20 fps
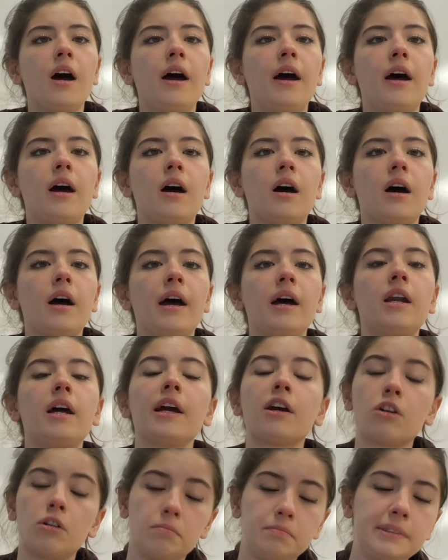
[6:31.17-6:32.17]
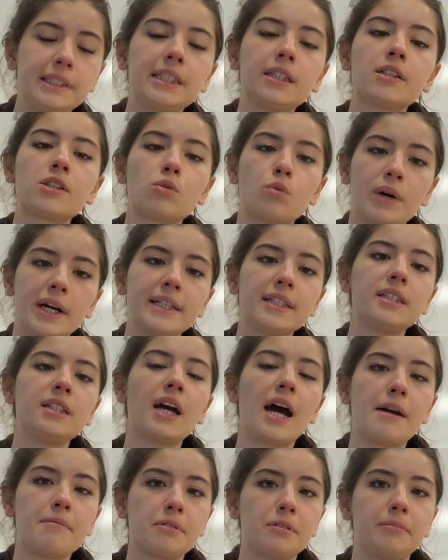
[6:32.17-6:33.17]
and I completed 20
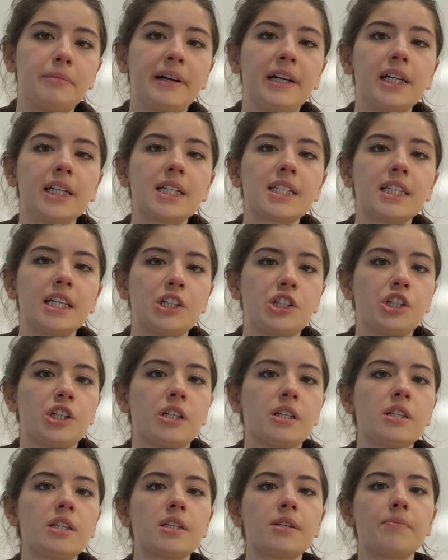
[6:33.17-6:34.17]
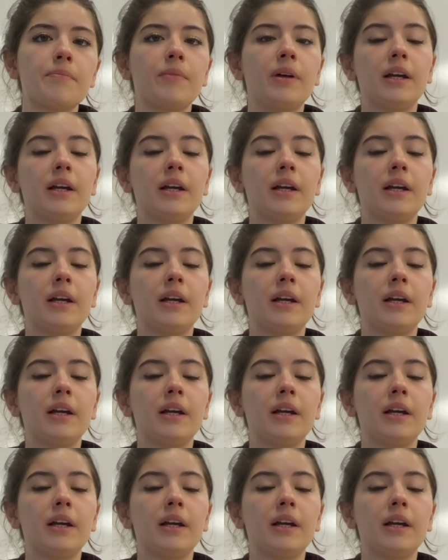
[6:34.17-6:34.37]
hyperbaric sessions,